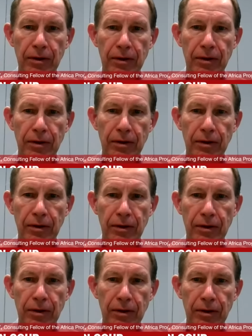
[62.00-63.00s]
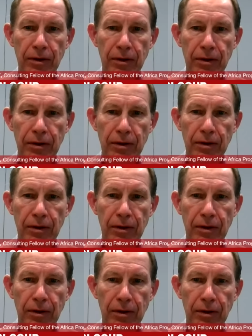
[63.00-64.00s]

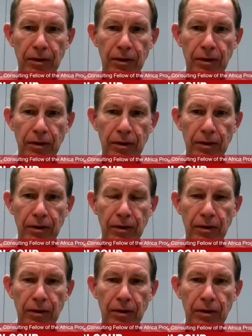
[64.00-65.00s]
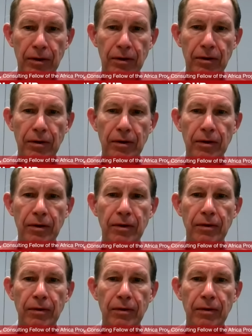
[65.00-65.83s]
The person shown says nothing.